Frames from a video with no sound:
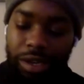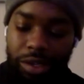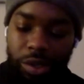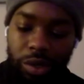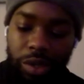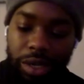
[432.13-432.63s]

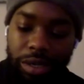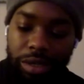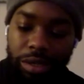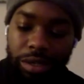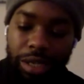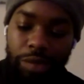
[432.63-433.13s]
So yeah,
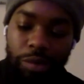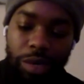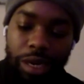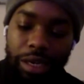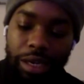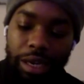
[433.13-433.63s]
that's where
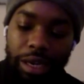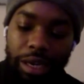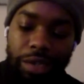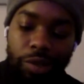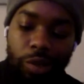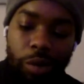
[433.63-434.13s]
I kind
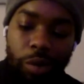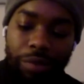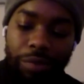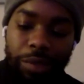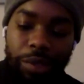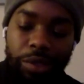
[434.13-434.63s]
of strayed away
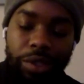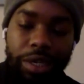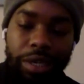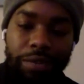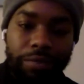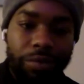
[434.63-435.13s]
from Deal
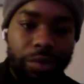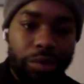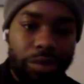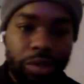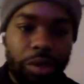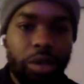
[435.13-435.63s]
Check. So